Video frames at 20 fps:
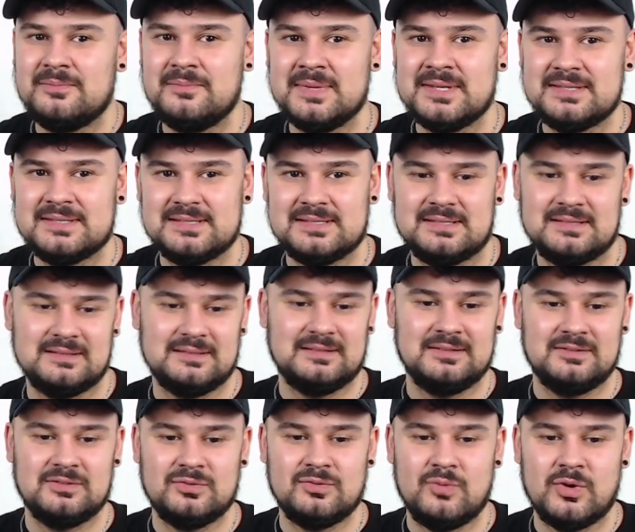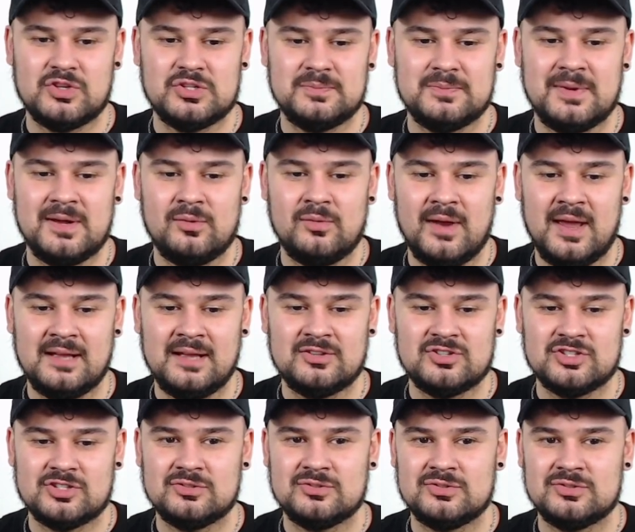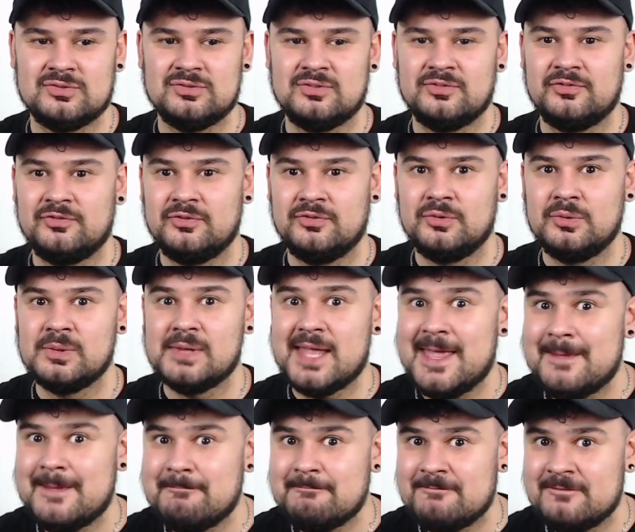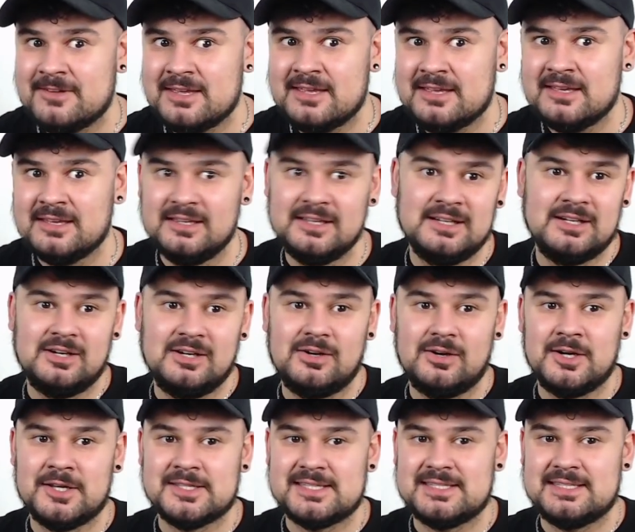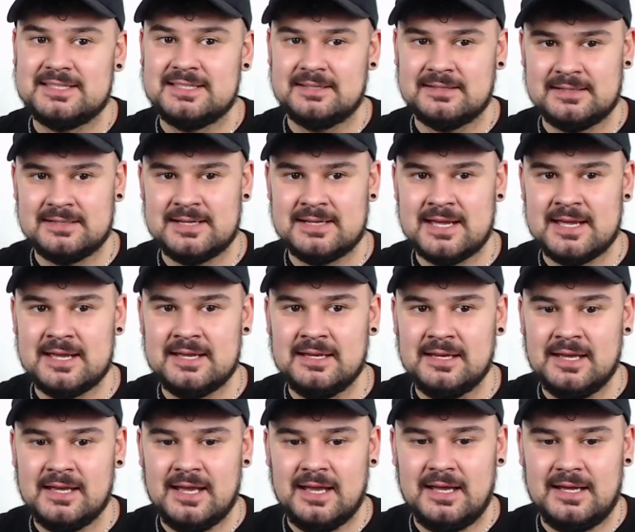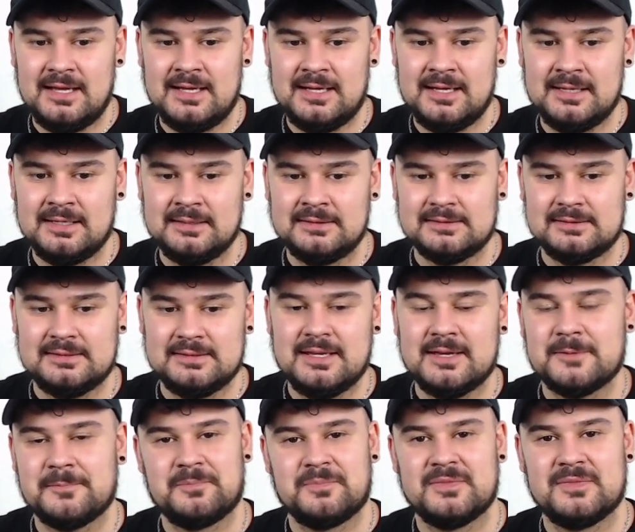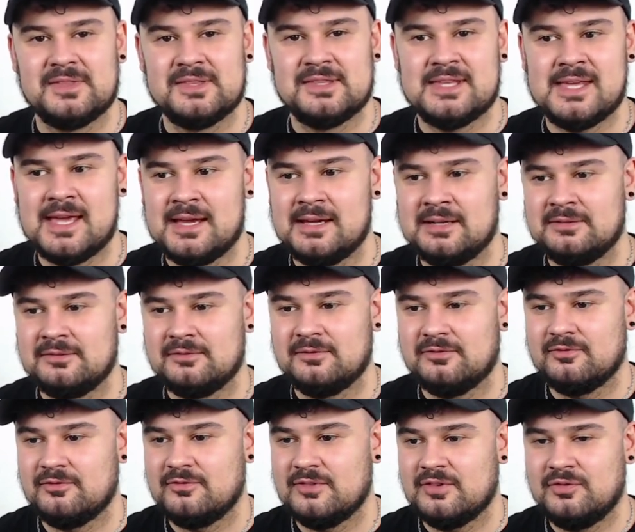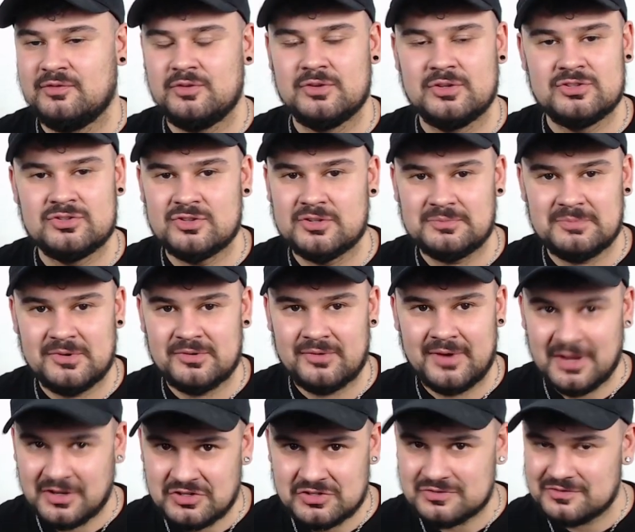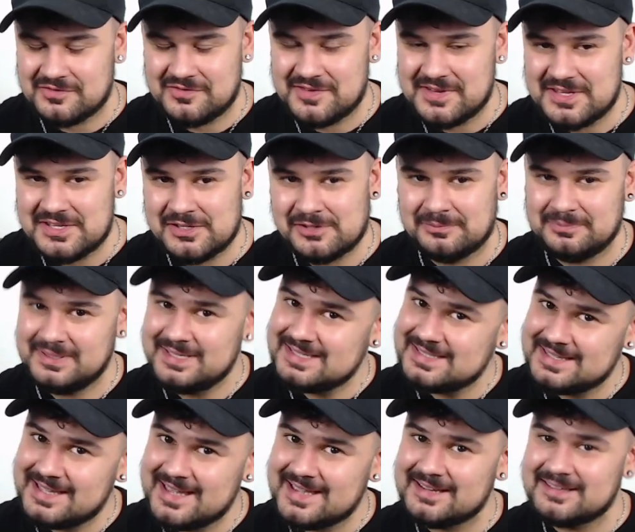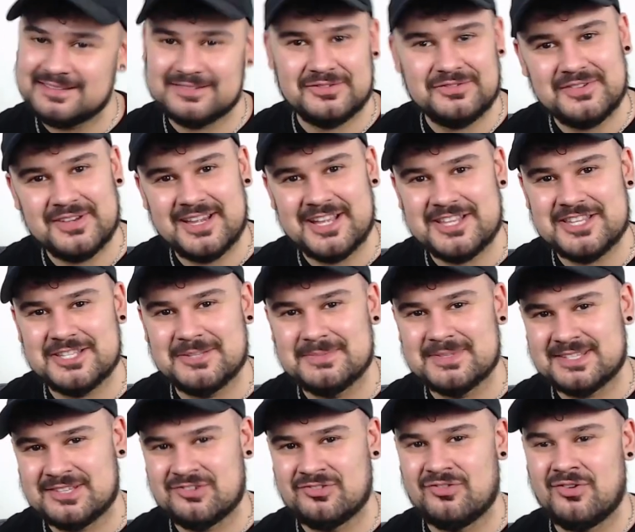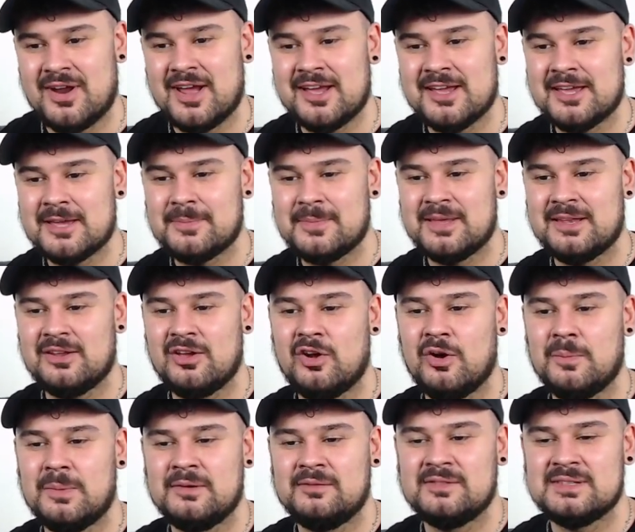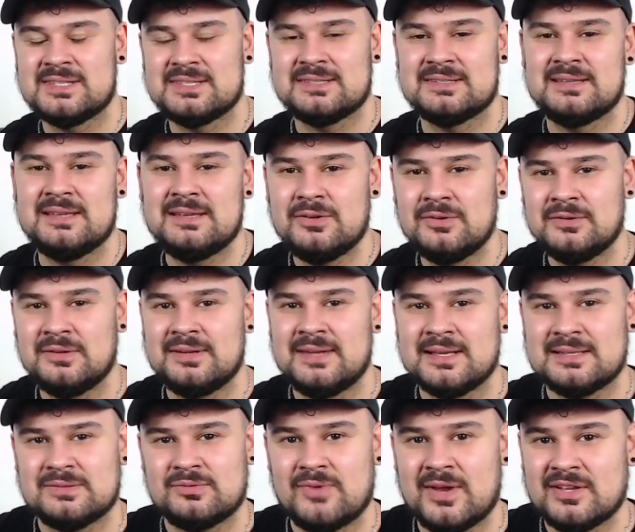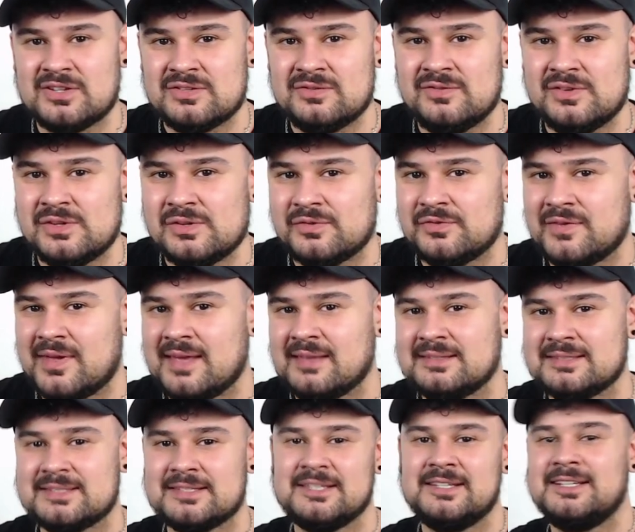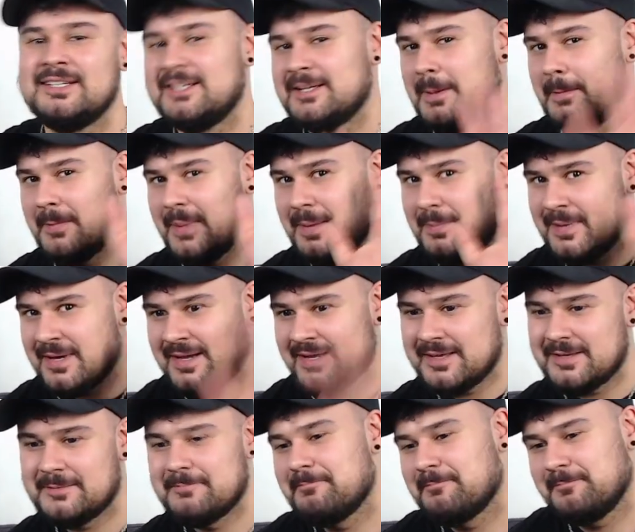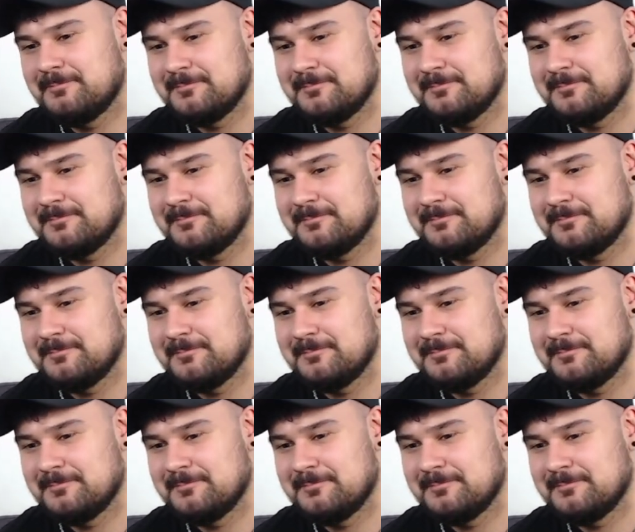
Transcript: miss to watch my reaction to the full MV on Saturday. And yeah, then if you enjoyed my reaction video, please like, don't forget to subscribe, and I hope I will see you in the next reaction video. Thanks, bye bye.